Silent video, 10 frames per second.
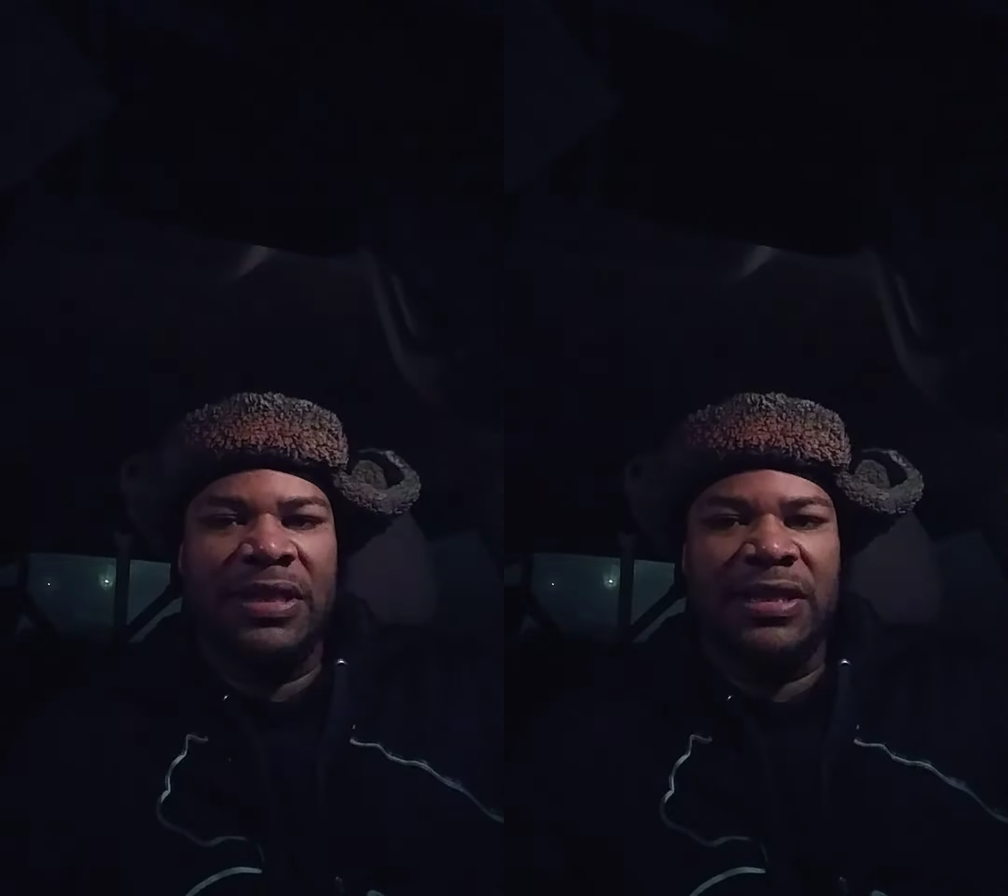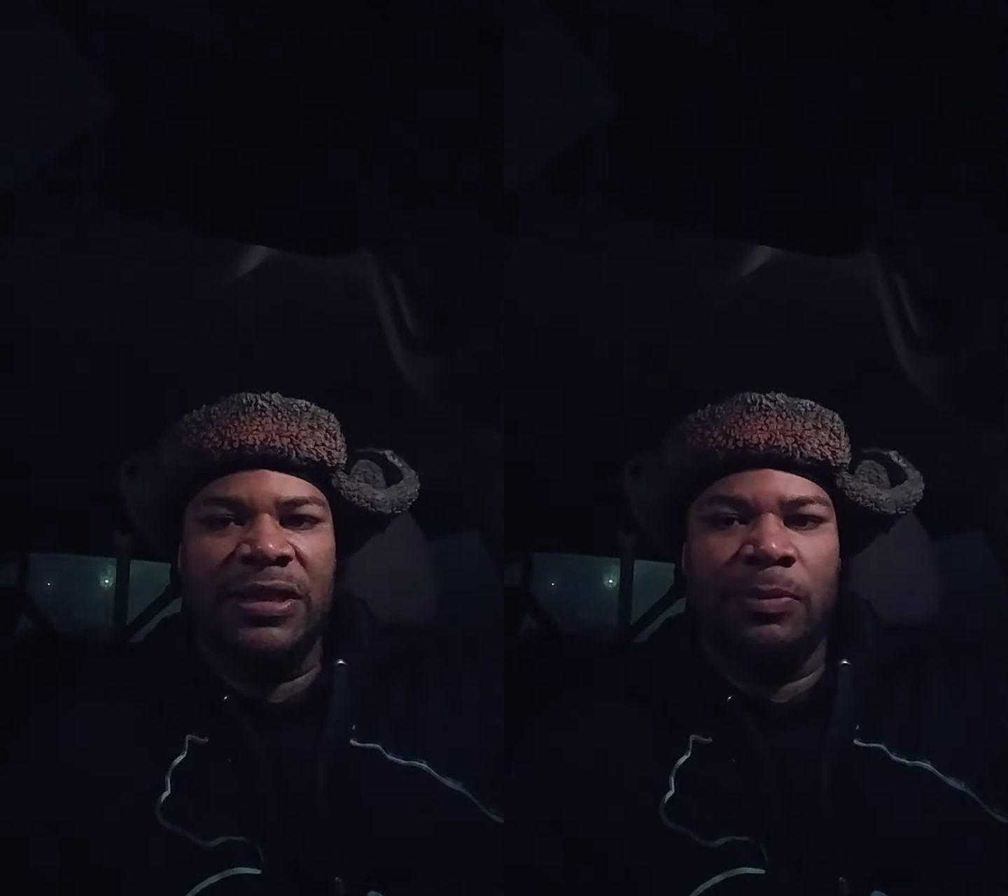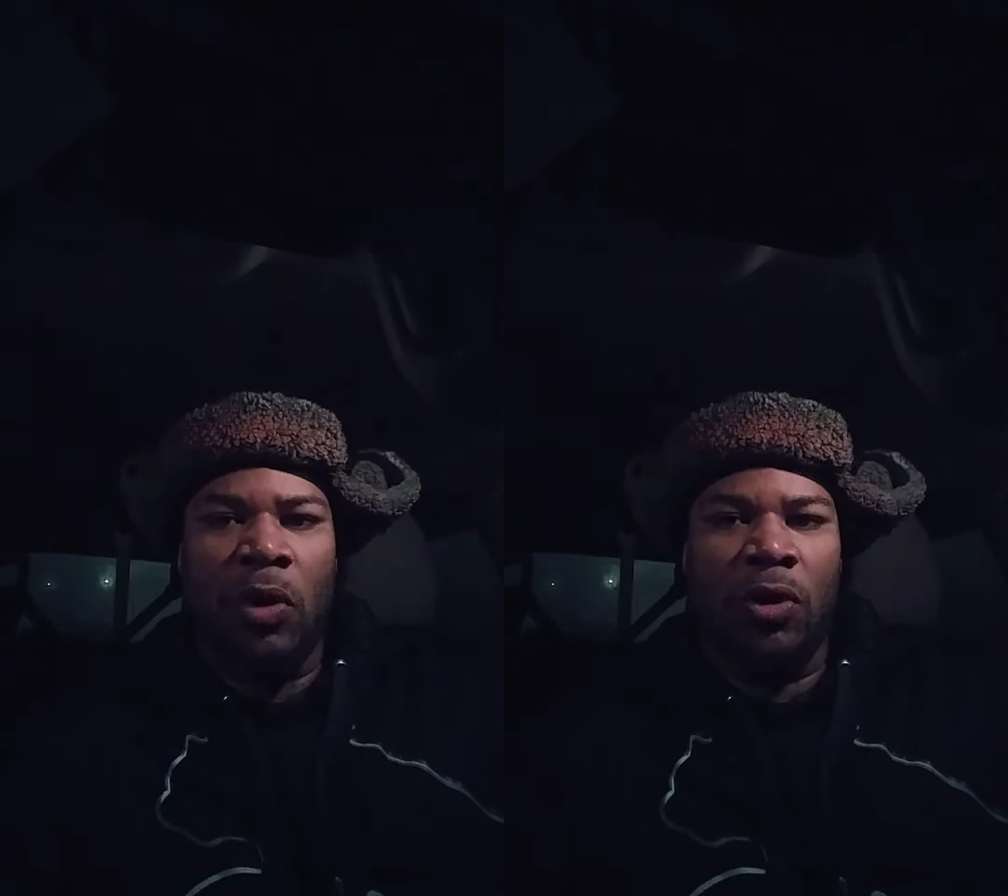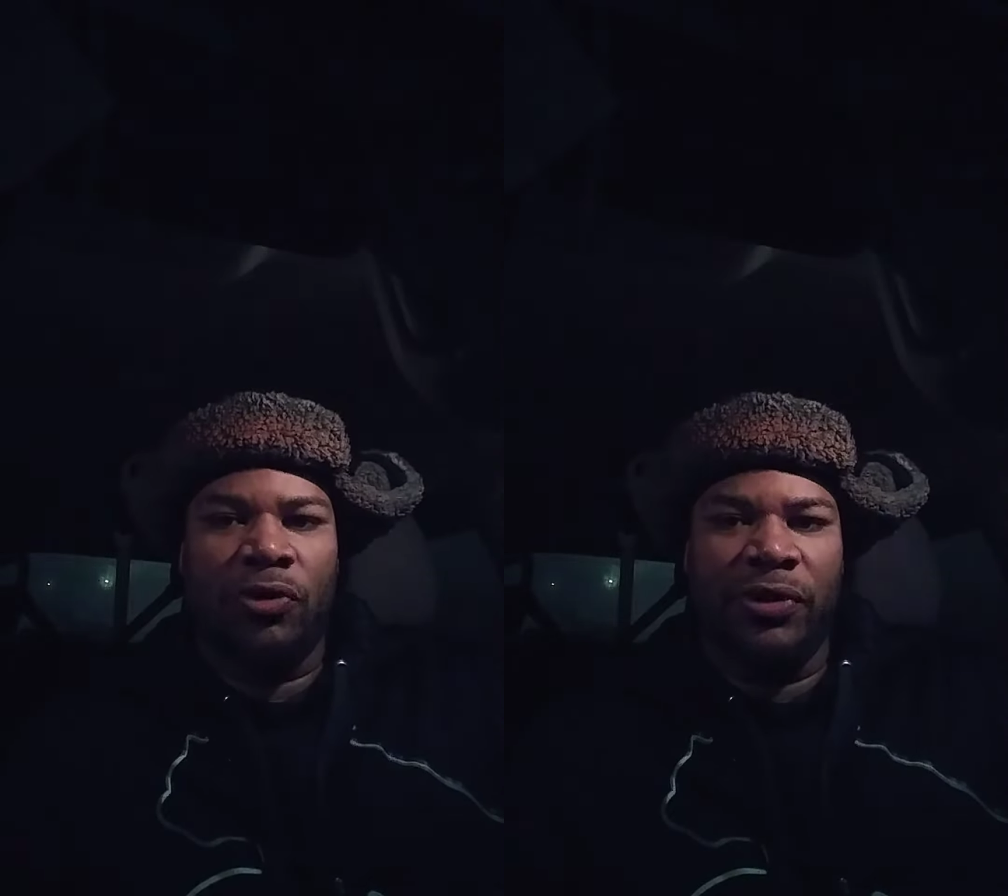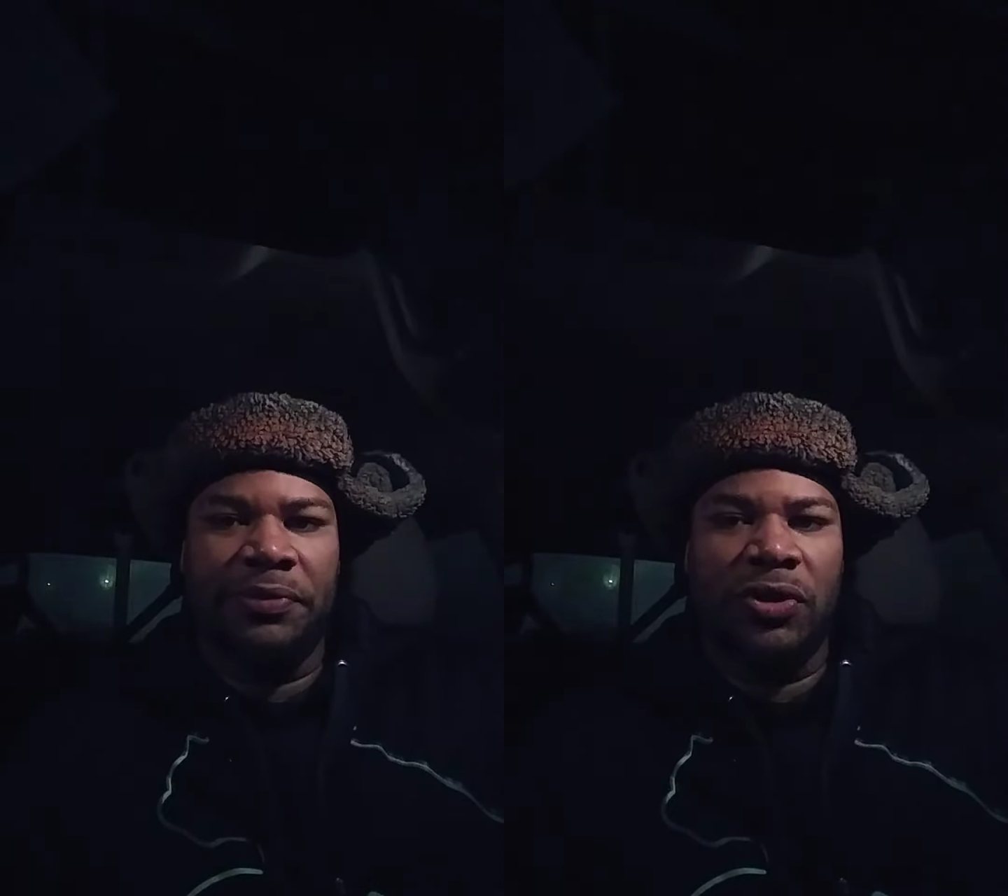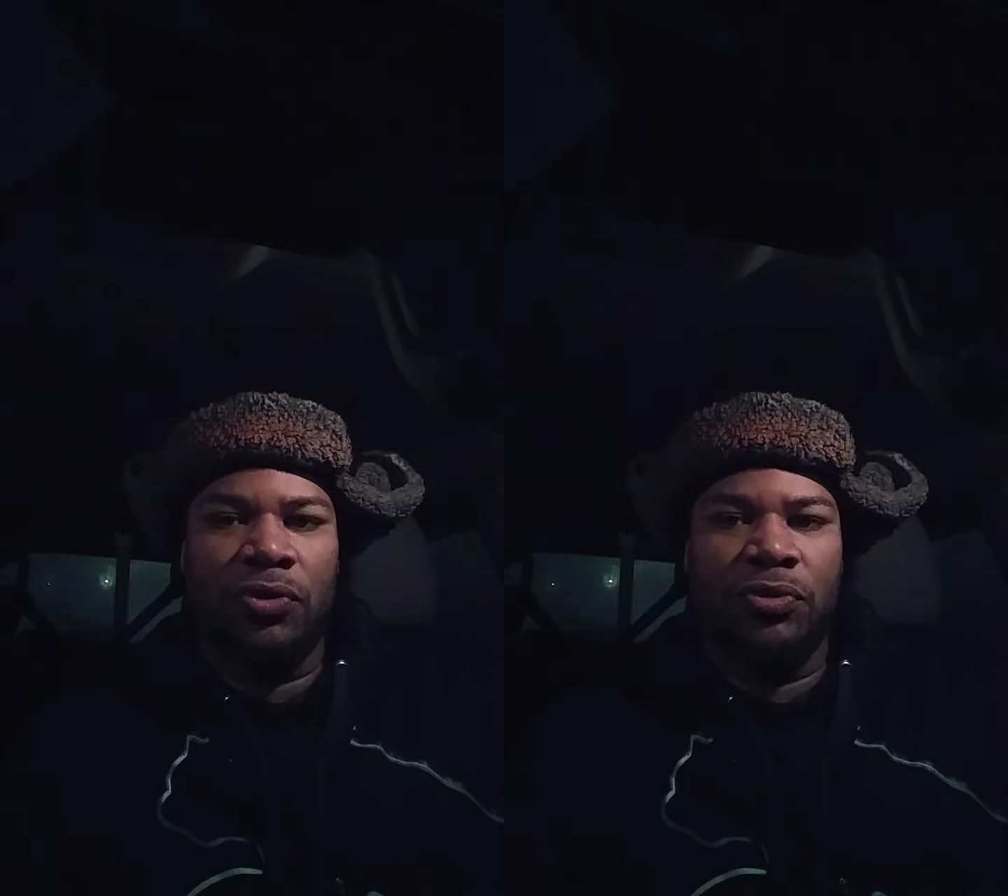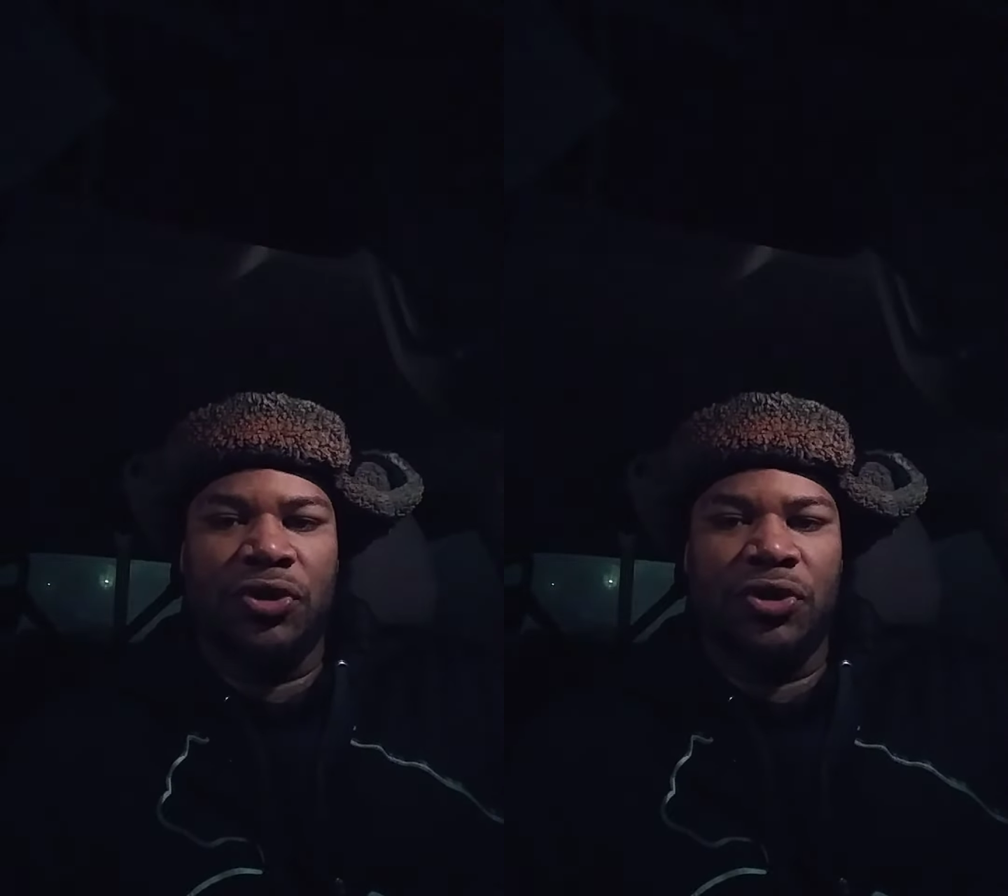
this small crypto